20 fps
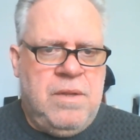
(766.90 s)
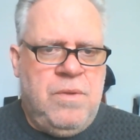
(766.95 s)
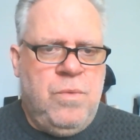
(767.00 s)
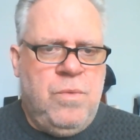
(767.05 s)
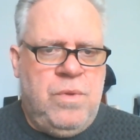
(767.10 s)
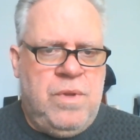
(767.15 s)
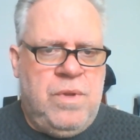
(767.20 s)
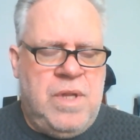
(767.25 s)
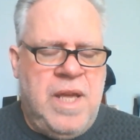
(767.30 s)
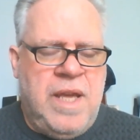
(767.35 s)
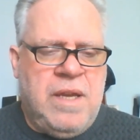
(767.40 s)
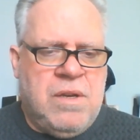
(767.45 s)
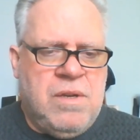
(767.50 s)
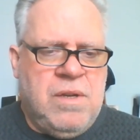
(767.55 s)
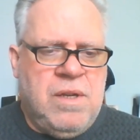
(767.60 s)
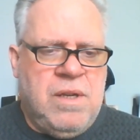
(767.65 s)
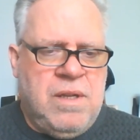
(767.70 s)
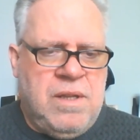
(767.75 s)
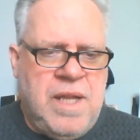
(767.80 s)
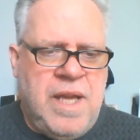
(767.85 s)

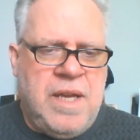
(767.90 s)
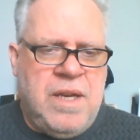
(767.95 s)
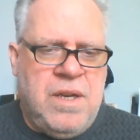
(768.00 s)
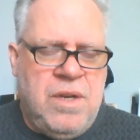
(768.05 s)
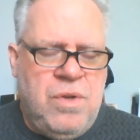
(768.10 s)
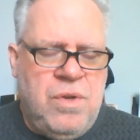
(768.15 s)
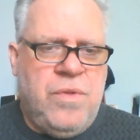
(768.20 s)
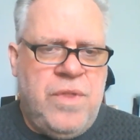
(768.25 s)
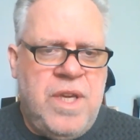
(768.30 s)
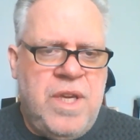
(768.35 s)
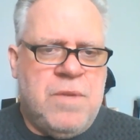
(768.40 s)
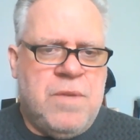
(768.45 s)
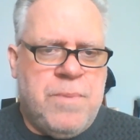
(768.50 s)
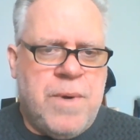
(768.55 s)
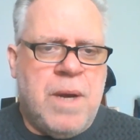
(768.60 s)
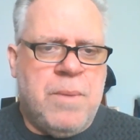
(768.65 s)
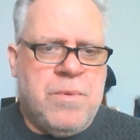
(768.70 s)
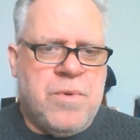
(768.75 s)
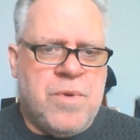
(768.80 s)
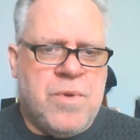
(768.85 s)
They knew these
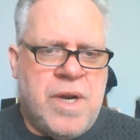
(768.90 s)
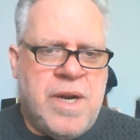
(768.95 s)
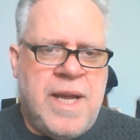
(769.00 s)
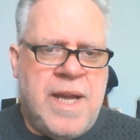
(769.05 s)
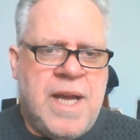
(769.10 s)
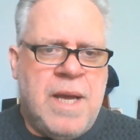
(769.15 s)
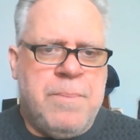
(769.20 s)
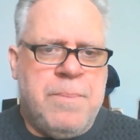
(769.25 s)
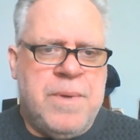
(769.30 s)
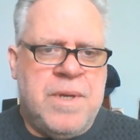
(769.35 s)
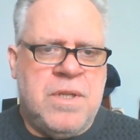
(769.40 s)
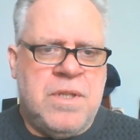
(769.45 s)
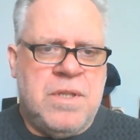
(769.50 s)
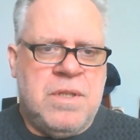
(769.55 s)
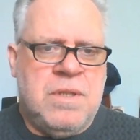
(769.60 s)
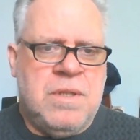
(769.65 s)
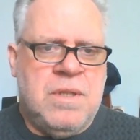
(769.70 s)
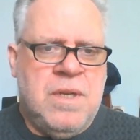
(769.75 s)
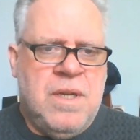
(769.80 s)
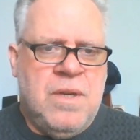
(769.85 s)
problems were going to
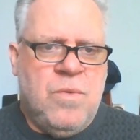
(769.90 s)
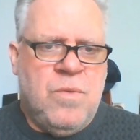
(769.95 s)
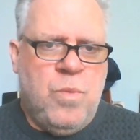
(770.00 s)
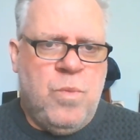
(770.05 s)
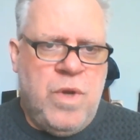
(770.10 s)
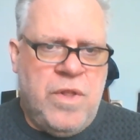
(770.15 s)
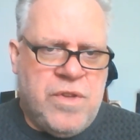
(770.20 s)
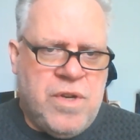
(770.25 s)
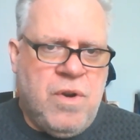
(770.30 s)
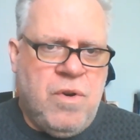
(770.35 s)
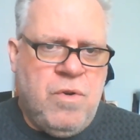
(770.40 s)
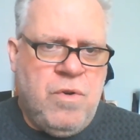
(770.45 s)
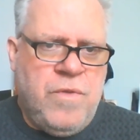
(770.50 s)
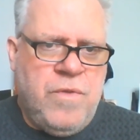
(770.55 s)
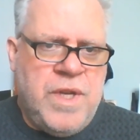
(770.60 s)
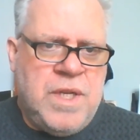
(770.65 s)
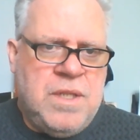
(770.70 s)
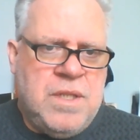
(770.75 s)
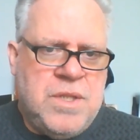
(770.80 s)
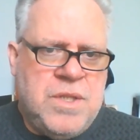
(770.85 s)
happen with
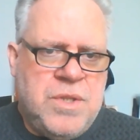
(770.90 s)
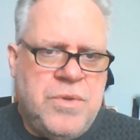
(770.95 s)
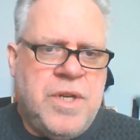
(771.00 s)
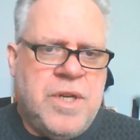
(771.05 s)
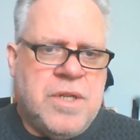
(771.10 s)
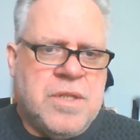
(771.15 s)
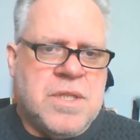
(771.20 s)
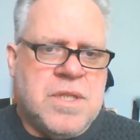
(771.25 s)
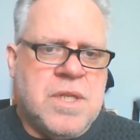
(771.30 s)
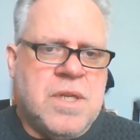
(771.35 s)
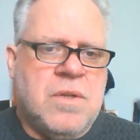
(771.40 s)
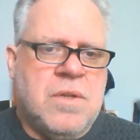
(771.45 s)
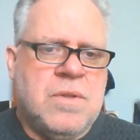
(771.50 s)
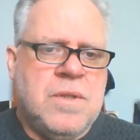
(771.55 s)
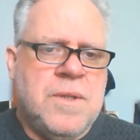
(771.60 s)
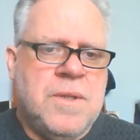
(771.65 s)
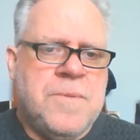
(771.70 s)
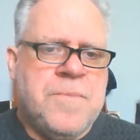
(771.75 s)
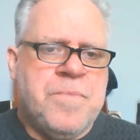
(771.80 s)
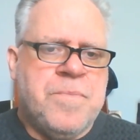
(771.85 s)
COVID 2 years ago,
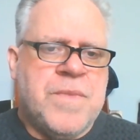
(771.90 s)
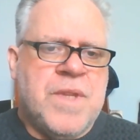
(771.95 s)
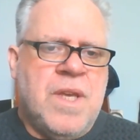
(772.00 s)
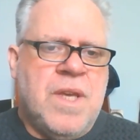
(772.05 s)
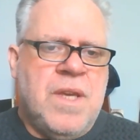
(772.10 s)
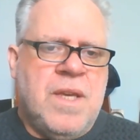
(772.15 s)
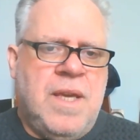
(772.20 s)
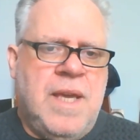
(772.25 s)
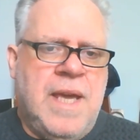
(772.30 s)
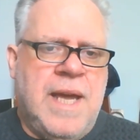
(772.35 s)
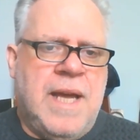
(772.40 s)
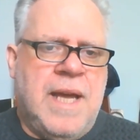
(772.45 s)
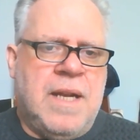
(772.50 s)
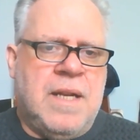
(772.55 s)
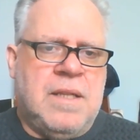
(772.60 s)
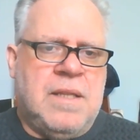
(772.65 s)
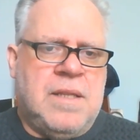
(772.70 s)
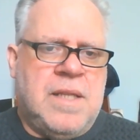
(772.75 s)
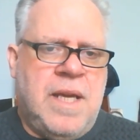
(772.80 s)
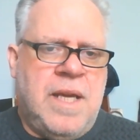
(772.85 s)
yet
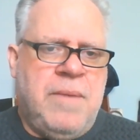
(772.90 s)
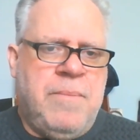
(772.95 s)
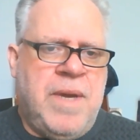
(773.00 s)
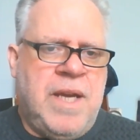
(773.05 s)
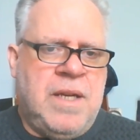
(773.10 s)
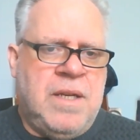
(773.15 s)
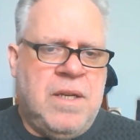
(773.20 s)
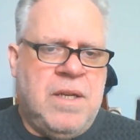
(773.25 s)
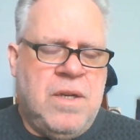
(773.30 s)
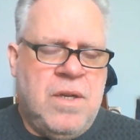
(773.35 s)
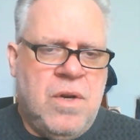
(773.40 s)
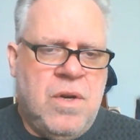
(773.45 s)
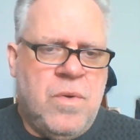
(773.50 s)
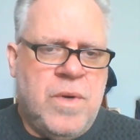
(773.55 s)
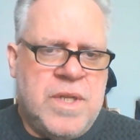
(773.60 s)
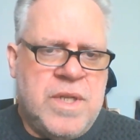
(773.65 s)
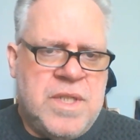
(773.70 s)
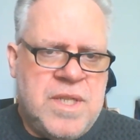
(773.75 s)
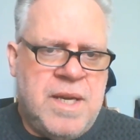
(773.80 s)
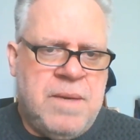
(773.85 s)
they made no
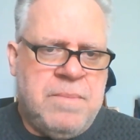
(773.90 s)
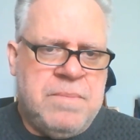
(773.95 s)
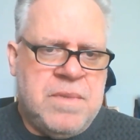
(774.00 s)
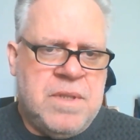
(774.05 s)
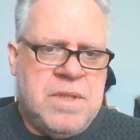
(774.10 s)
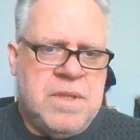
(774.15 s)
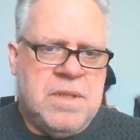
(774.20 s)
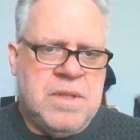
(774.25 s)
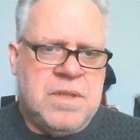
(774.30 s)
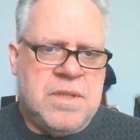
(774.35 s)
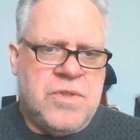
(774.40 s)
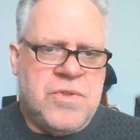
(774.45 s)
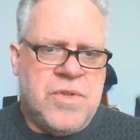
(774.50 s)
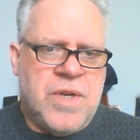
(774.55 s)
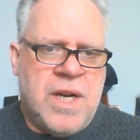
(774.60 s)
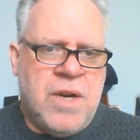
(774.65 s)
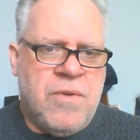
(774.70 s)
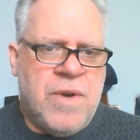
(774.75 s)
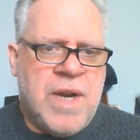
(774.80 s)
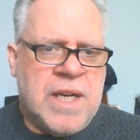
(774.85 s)
attempt to
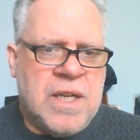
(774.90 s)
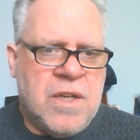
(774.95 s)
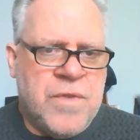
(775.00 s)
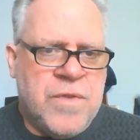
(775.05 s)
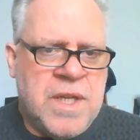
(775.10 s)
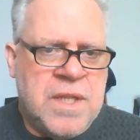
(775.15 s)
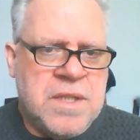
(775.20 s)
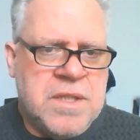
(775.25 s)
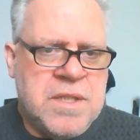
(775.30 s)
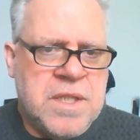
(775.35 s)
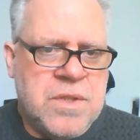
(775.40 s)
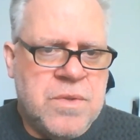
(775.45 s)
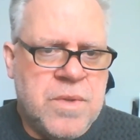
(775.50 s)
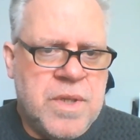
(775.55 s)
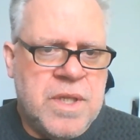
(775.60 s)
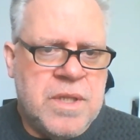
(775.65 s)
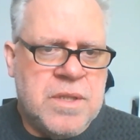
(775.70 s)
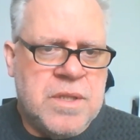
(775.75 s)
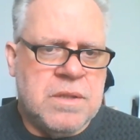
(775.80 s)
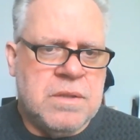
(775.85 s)
try to rectify the
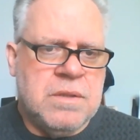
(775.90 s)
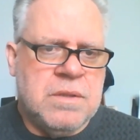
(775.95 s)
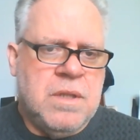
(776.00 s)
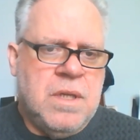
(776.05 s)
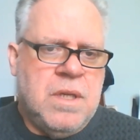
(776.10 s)
situation.